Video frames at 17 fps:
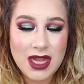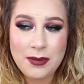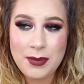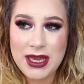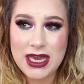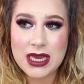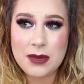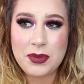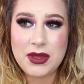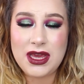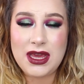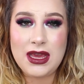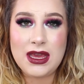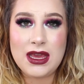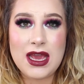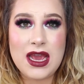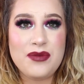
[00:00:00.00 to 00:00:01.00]
Makeup
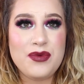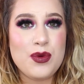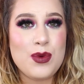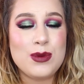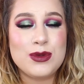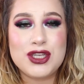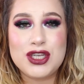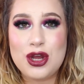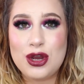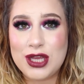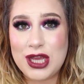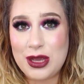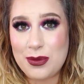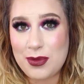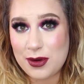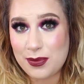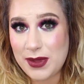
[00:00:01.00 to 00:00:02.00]
Geek, everyone was
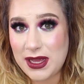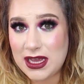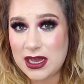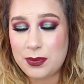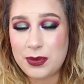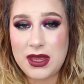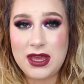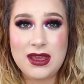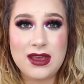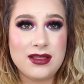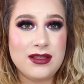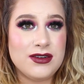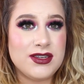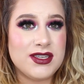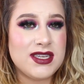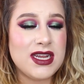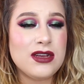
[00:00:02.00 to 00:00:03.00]
talking about Makeup Geek and
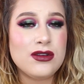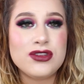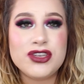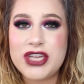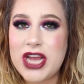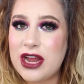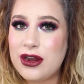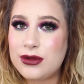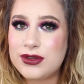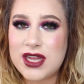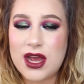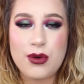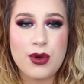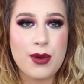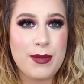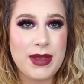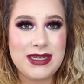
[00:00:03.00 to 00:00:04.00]
their single shadows,
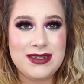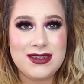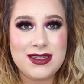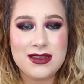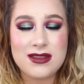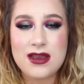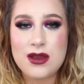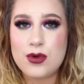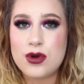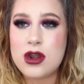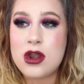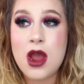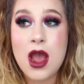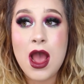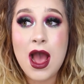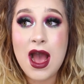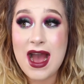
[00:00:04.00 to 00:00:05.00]
how amazing they
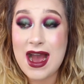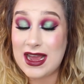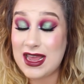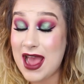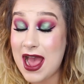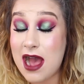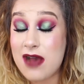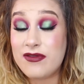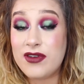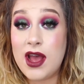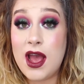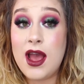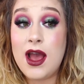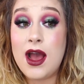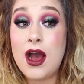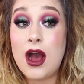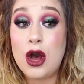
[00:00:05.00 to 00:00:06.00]
were. I have
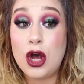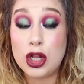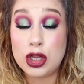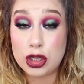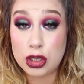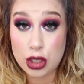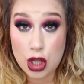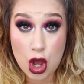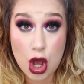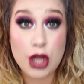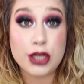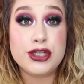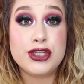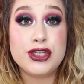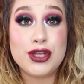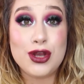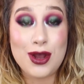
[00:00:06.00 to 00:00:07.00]
a
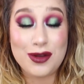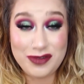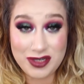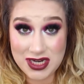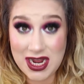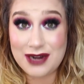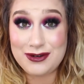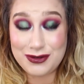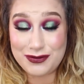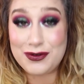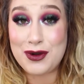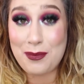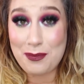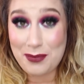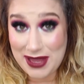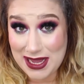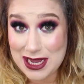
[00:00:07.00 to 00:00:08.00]
lot of shadows
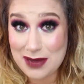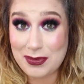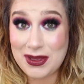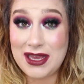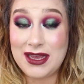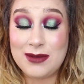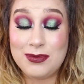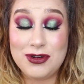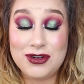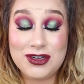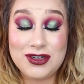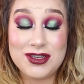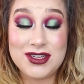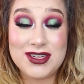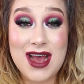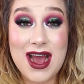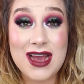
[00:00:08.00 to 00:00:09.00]
from Makeup Geek
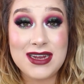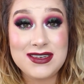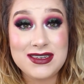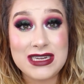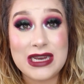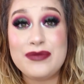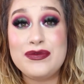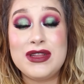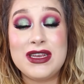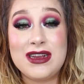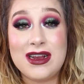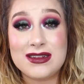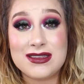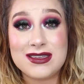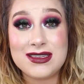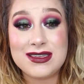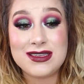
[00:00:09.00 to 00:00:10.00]
because I definitely
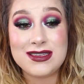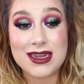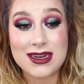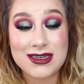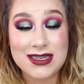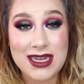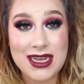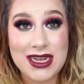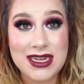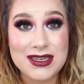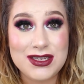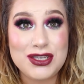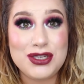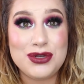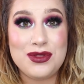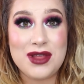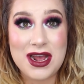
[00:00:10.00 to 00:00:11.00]
got sucked
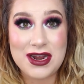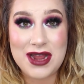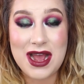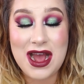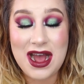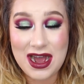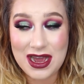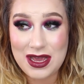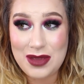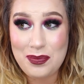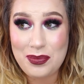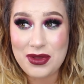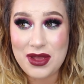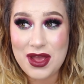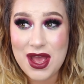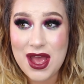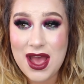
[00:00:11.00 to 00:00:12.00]
into that hype
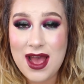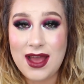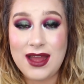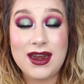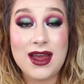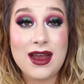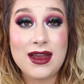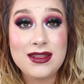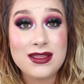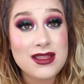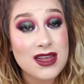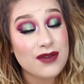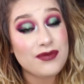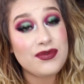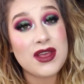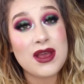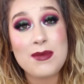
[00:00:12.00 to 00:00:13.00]
and I
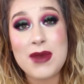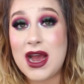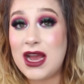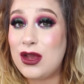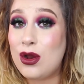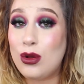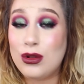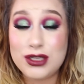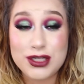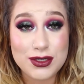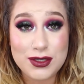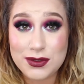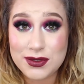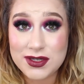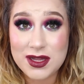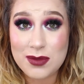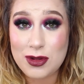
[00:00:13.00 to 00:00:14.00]
love them. I also
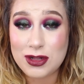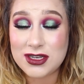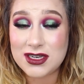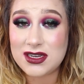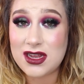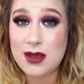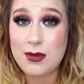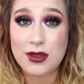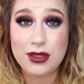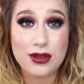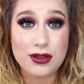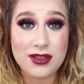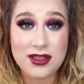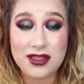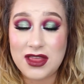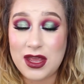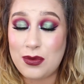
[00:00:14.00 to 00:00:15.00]
use them all the time. I
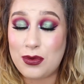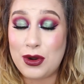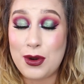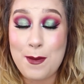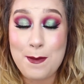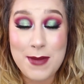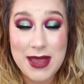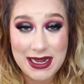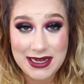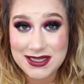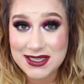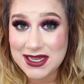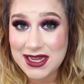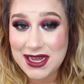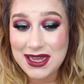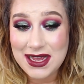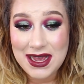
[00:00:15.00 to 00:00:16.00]
thought that they were
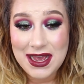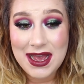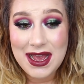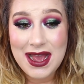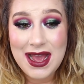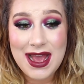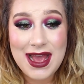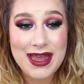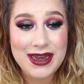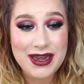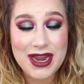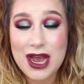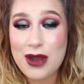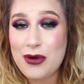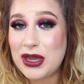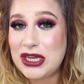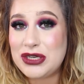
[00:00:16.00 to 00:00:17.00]
amazing. And
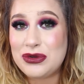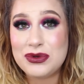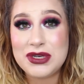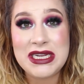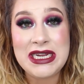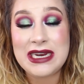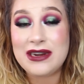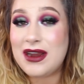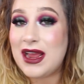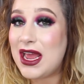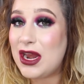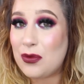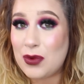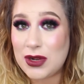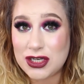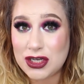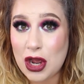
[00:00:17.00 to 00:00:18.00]
now I don't hear
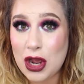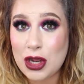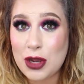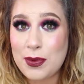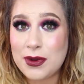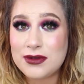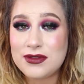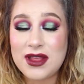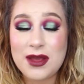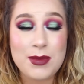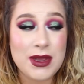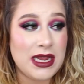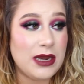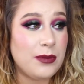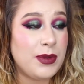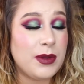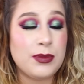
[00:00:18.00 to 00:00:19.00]
anyone talk about them. I
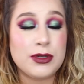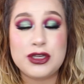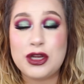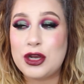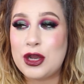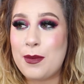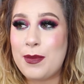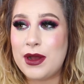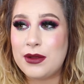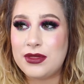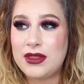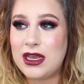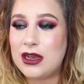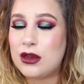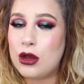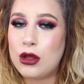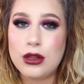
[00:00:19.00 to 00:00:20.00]
hear people talk about
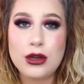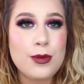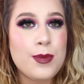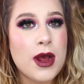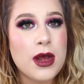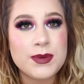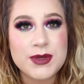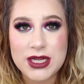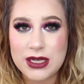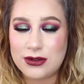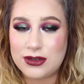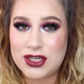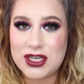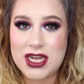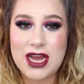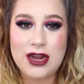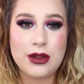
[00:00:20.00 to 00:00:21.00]
the ColourPop single
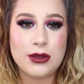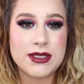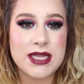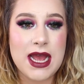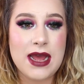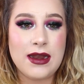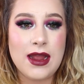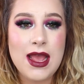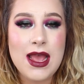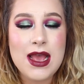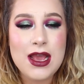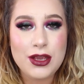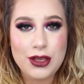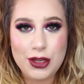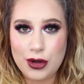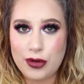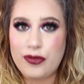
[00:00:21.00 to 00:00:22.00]
shadows and,
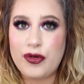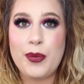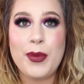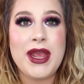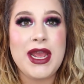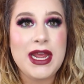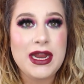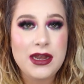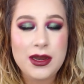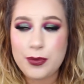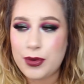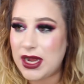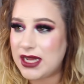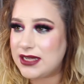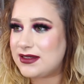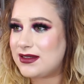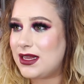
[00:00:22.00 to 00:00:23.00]
you know, from indie
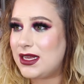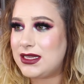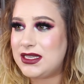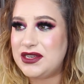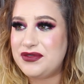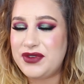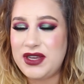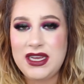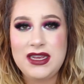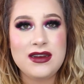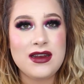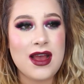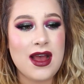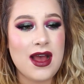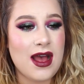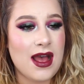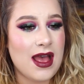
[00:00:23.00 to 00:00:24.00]
brands like
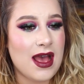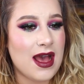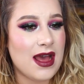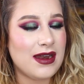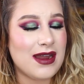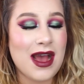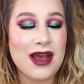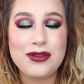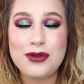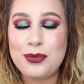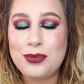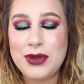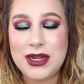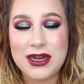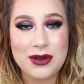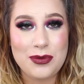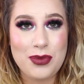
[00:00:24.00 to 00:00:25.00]
Divina and other
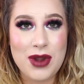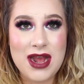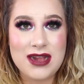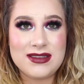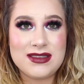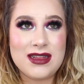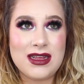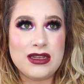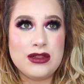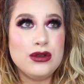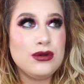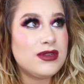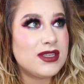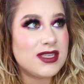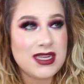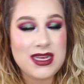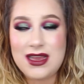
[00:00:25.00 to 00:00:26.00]
indie brands like
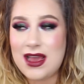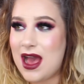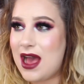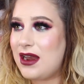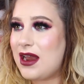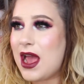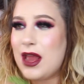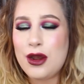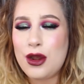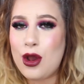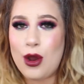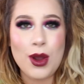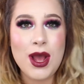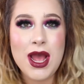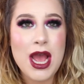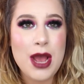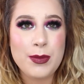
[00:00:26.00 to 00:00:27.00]
Luxie, and I don't
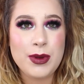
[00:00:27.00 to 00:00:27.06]
know.